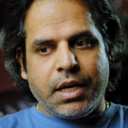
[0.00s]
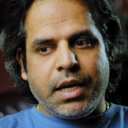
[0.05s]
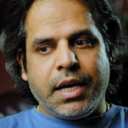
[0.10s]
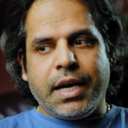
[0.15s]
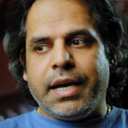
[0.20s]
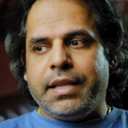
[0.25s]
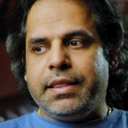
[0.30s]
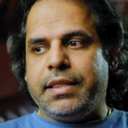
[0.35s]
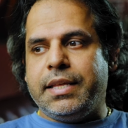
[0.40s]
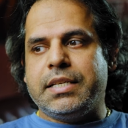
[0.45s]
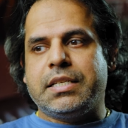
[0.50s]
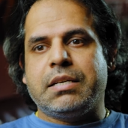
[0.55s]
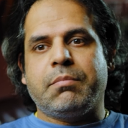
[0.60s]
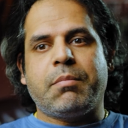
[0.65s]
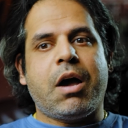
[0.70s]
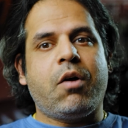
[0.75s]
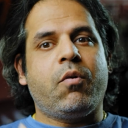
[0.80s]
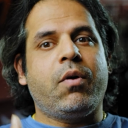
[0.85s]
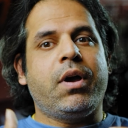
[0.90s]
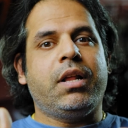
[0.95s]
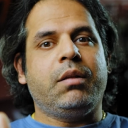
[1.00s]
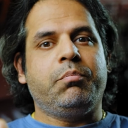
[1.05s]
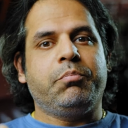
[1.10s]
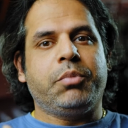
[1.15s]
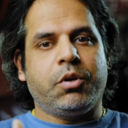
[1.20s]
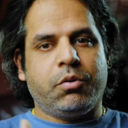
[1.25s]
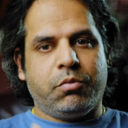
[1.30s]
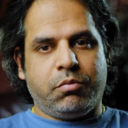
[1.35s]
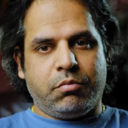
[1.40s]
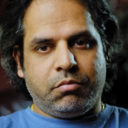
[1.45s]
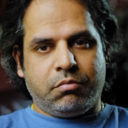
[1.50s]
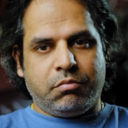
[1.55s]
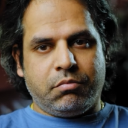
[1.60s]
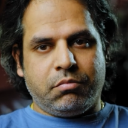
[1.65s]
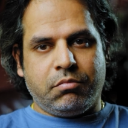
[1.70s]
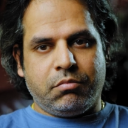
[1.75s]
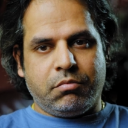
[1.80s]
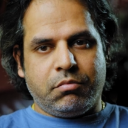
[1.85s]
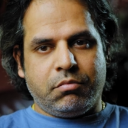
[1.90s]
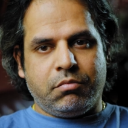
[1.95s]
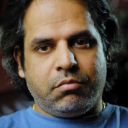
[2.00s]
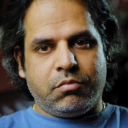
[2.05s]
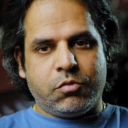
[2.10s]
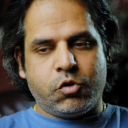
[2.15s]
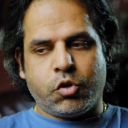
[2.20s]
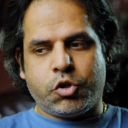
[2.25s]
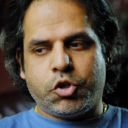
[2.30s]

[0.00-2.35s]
and they somehow help you so